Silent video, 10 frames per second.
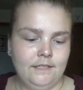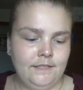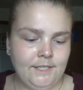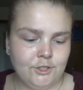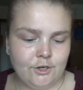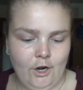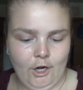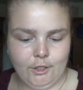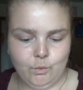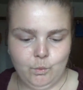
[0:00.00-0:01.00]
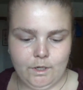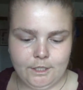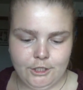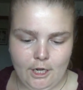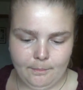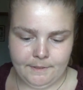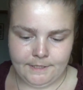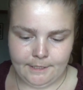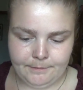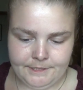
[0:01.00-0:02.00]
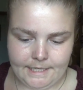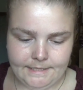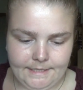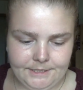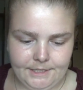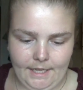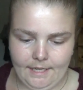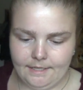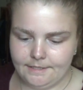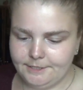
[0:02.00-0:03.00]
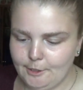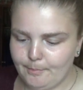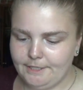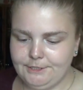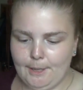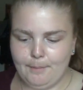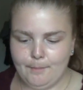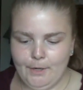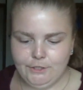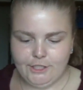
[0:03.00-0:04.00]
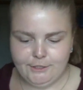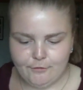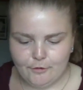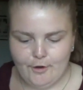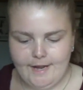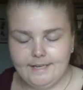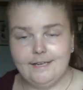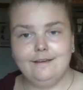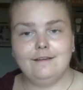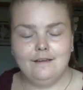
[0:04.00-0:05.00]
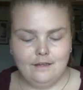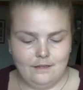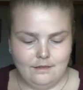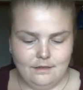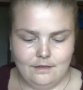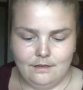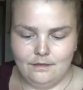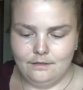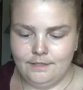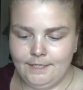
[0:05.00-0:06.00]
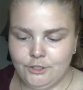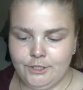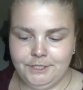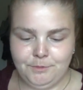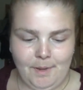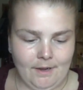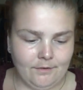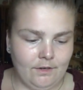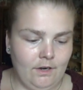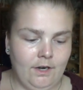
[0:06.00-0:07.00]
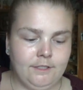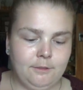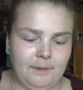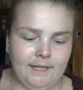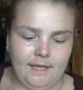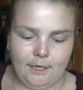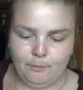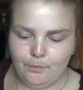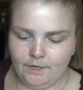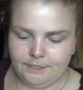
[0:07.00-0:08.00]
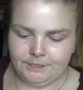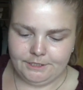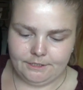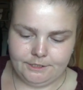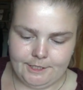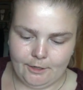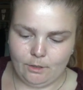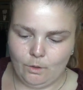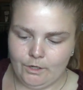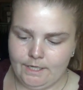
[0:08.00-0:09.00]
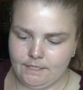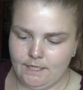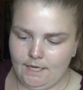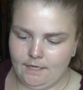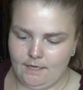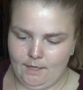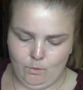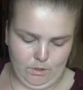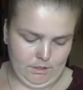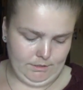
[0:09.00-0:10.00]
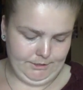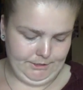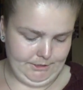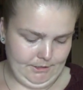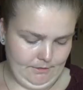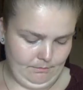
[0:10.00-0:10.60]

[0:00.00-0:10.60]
nature art workshop, tips, techniques, and step-by-step projects for creating nature-inspired art by Katie Brooks, Sarah Lauren Edwards,